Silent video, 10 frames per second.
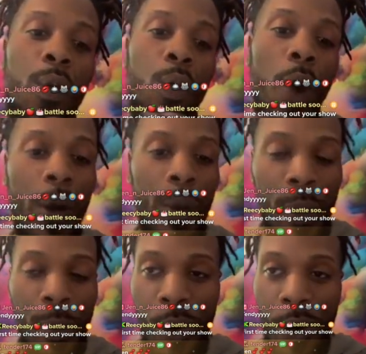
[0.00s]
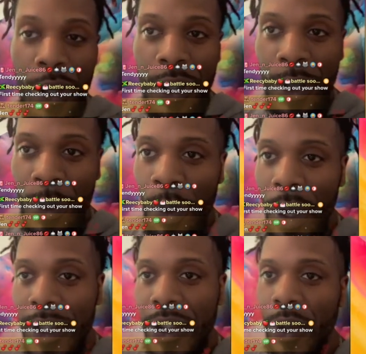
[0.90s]
Welcome to Pour It On with
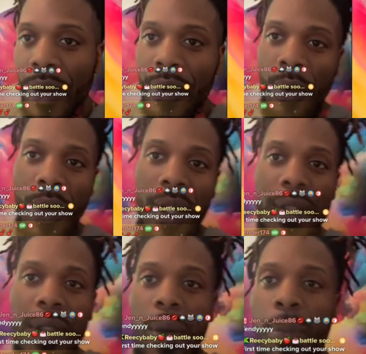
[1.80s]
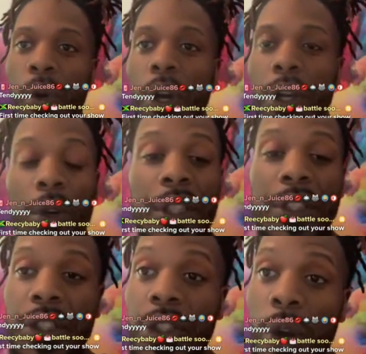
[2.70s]
Juancho, everyone. Pour It On is a show
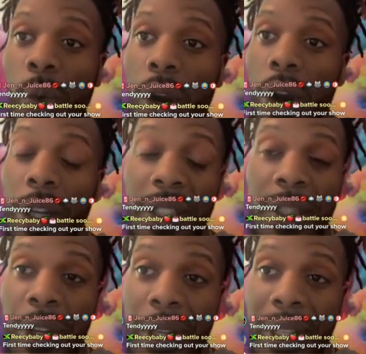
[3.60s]
where artist experience